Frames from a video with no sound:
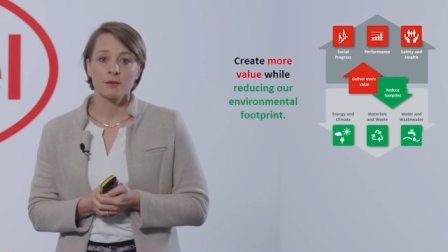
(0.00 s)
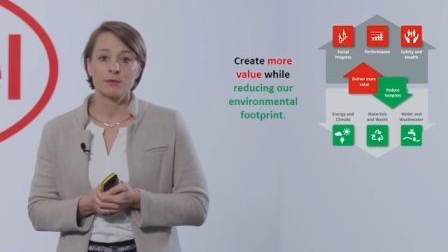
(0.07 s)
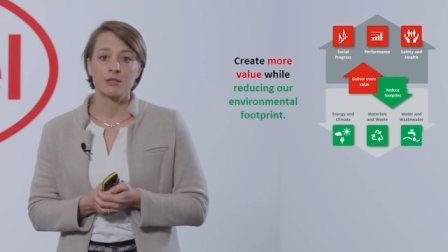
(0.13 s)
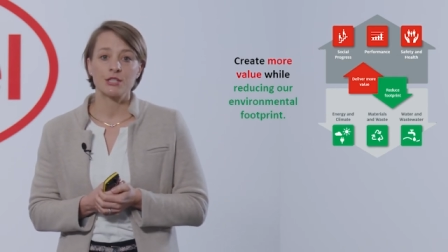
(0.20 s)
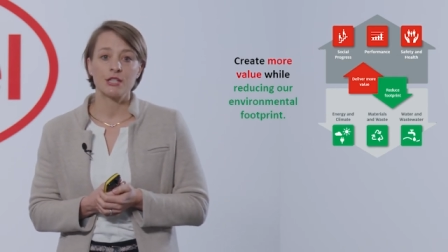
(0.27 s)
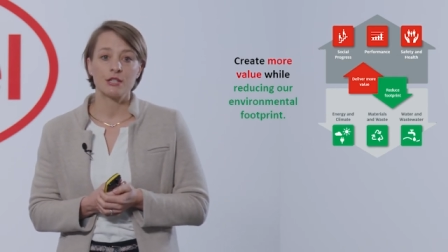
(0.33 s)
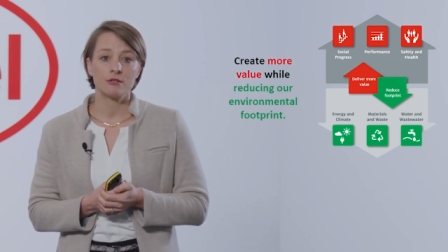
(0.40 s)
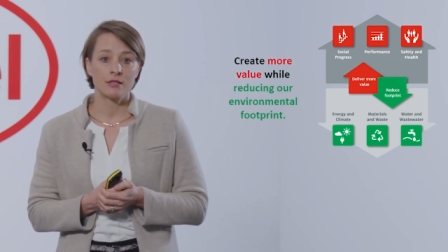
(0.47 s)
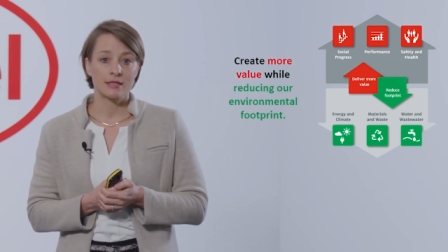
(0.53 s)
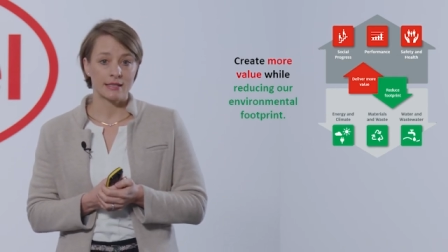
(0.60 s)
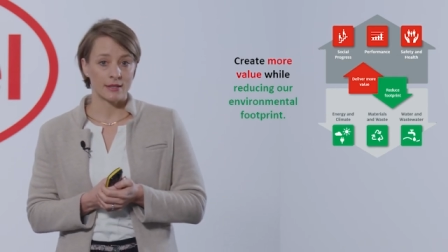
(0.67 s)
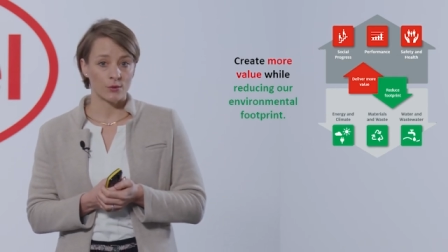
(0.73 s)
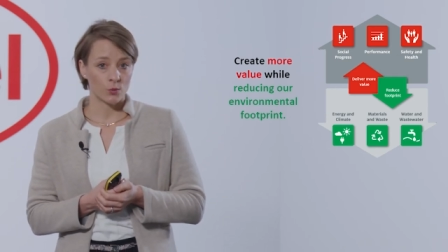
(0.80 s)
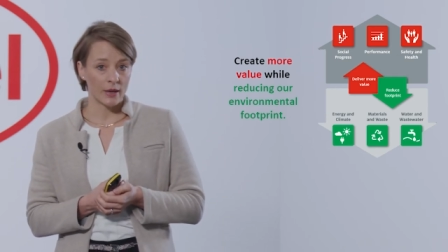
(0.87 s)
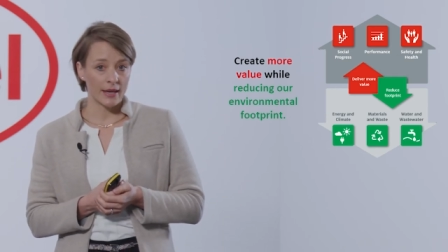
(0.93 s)
materials
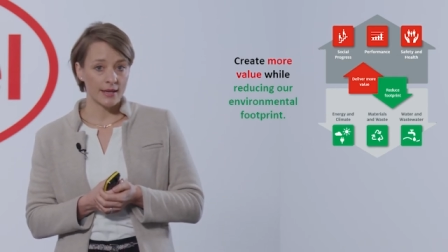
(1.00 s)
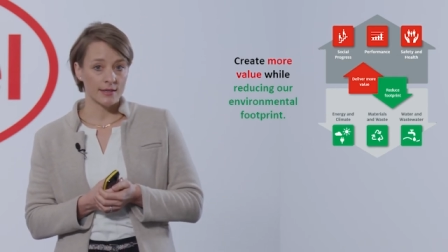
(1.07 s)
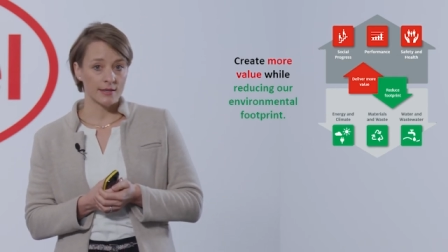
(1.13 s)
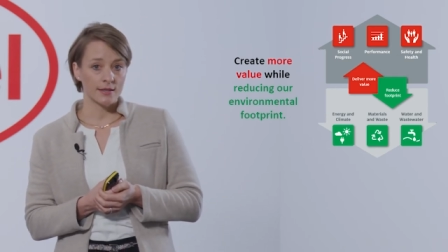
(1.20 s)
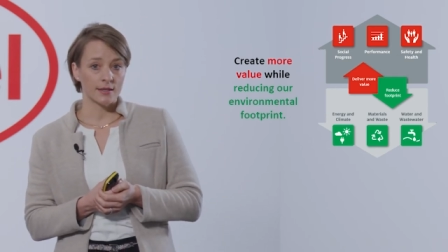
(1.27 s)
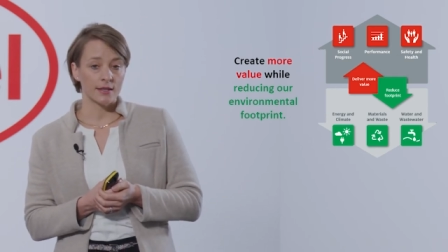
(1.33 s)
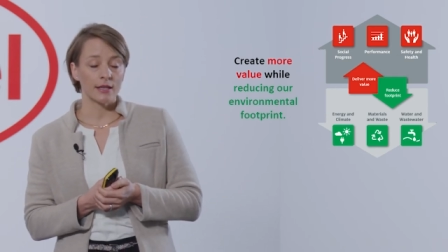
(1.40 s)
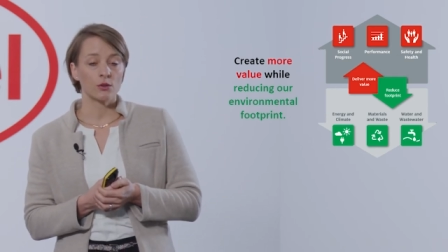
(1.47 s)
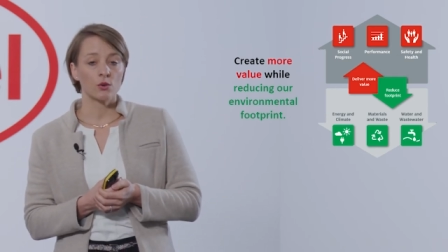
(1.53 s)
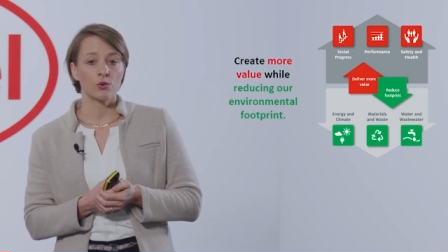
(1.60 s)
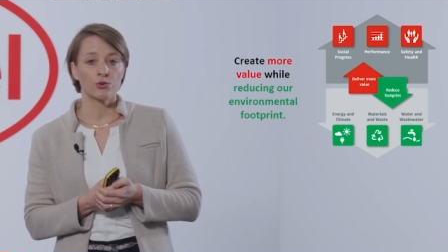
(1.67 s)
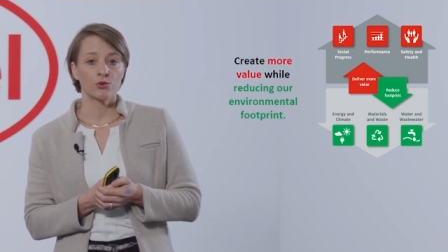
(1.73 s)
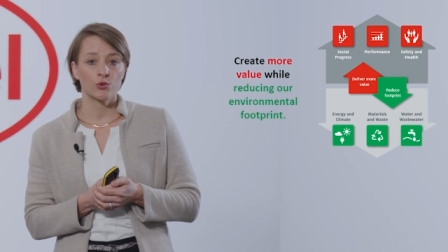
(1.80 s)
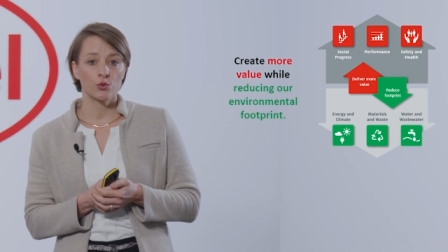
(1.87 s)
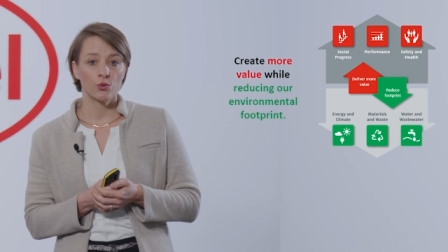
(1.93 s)
and waste, and
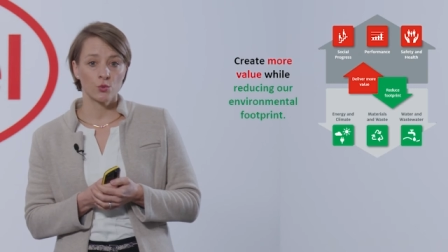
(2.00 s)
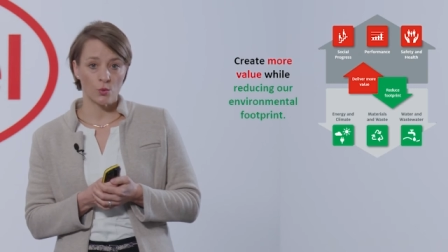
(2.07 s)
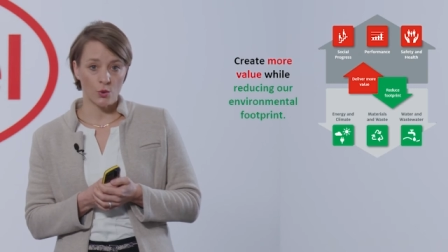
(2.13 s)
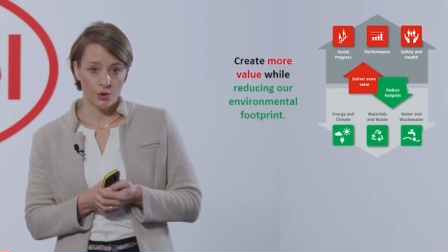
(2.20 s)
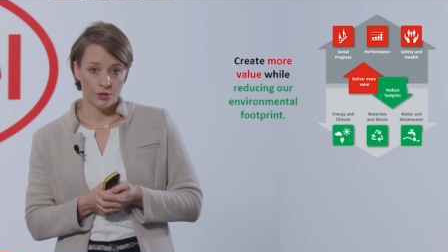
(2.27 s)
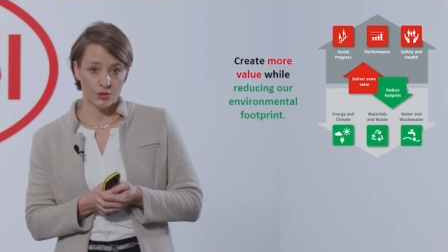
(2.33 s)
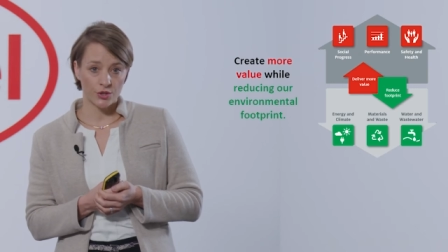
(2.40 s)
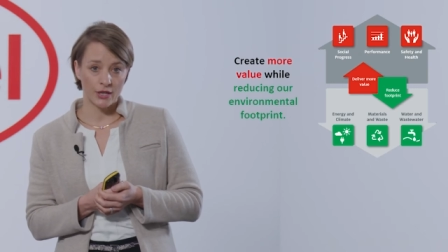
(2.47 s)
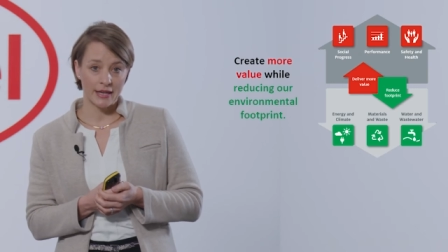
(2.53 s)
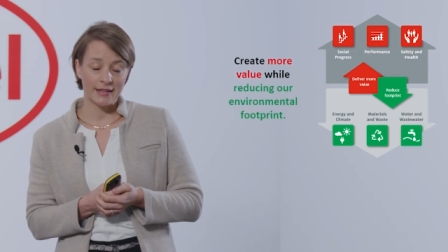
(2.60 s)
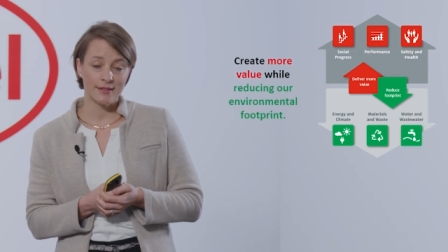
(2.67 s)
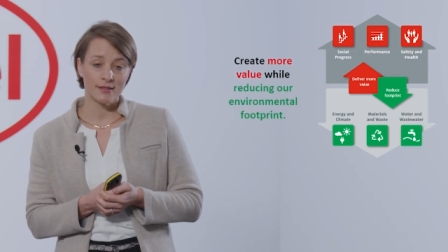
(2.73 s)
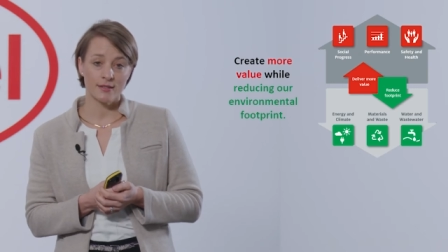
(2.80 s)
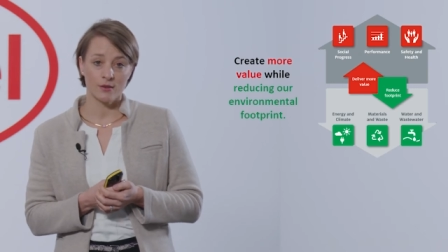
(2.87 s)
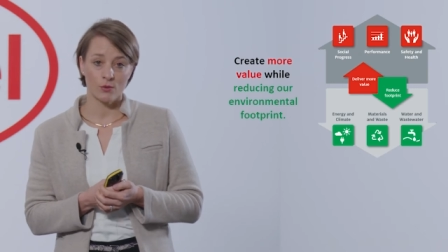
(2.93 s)
also water
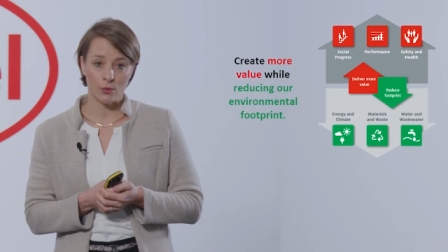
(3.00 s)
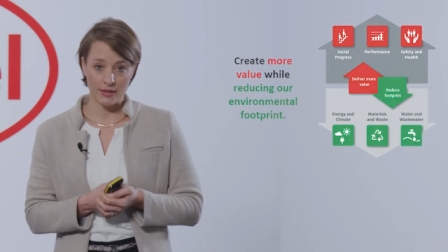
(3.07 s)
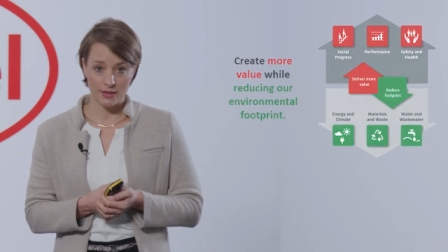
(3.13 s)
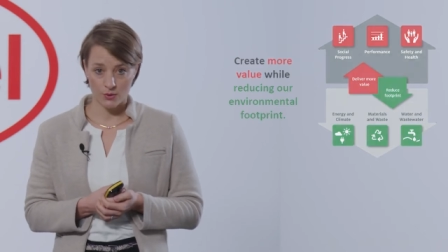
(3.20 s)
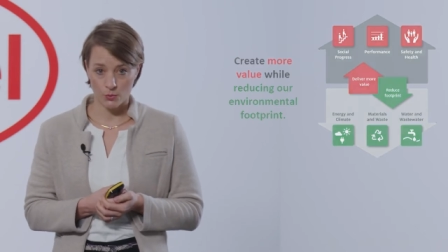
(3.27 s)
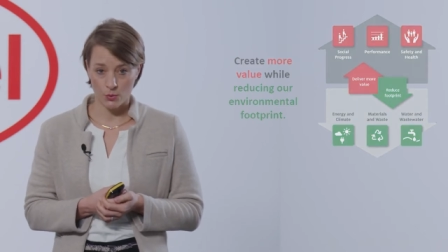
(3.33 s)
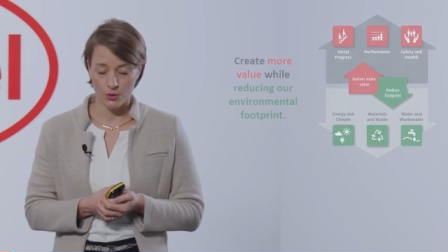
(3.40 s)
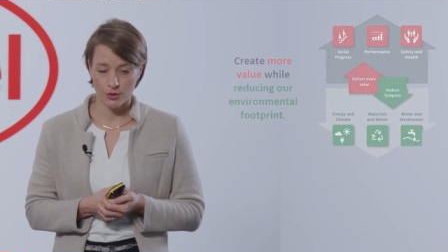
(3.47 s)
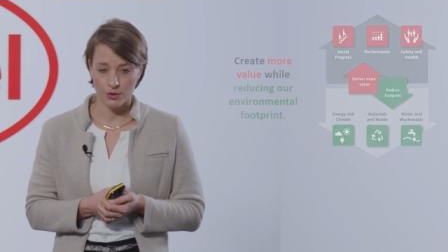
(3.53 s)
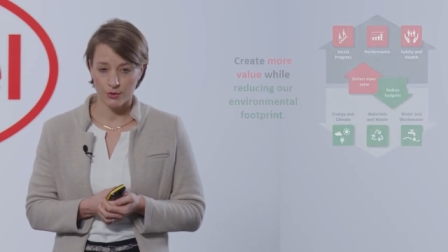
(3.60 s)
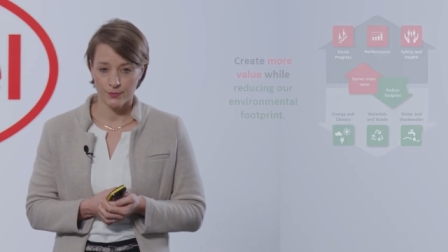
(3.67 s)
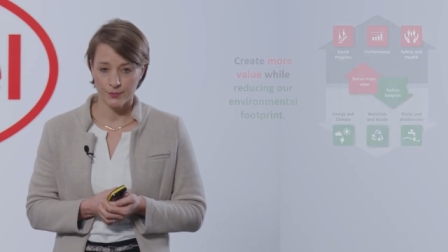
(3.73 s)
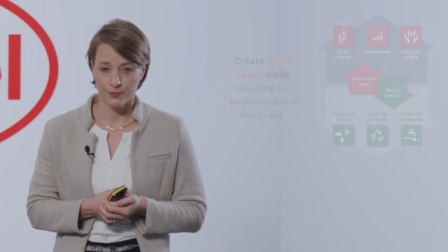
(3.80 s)
and wastewater.